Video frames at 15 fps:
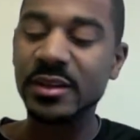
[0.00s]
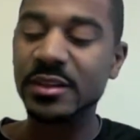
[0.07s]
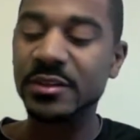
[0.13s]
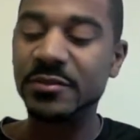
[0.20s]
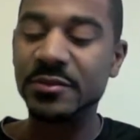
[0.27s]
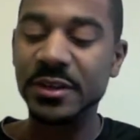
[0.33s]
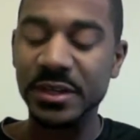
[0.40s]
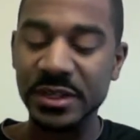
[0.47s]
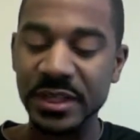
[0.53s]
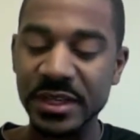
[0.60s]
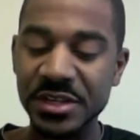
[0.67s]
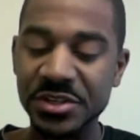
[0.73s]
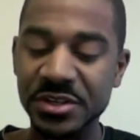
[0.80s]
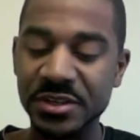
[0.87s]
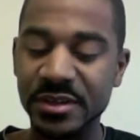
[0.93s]

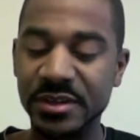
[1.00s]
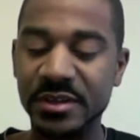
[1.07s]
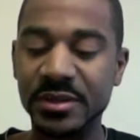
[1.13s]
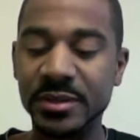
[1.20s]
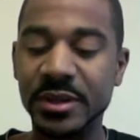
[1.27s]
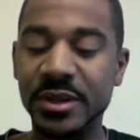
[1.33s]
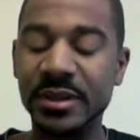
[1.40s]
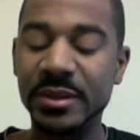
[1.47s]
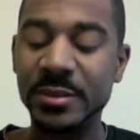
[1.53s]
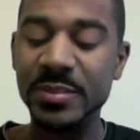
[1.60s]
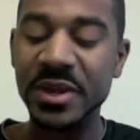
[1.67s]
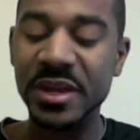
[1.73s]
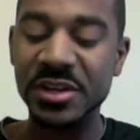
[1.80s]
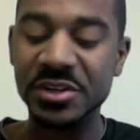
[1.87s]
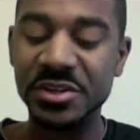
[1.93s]
ventilation and the
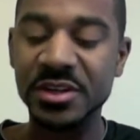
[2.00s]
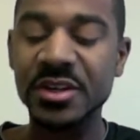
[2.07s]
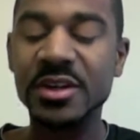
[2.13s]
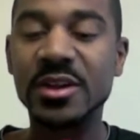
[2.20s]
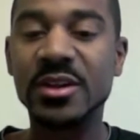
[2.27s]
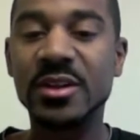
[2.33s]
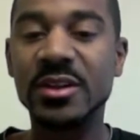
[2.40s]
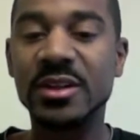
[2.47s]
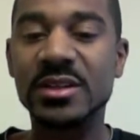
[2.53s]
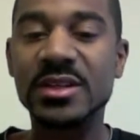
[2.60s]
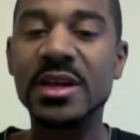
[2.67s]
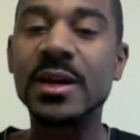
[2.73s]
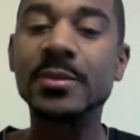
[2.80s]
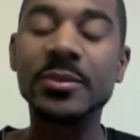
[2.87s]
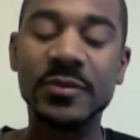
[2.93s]
mesh on the
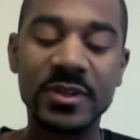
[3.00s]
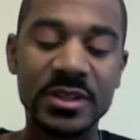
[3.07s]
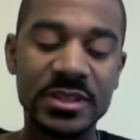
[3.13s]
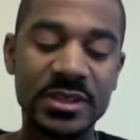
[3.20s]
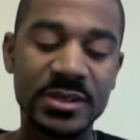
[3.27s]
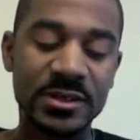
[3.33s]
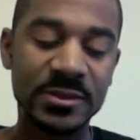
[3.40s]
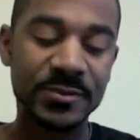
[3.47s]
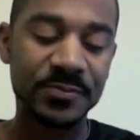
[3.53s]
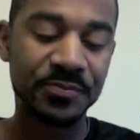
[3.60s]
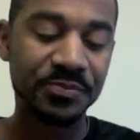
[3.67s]
top of the tongue,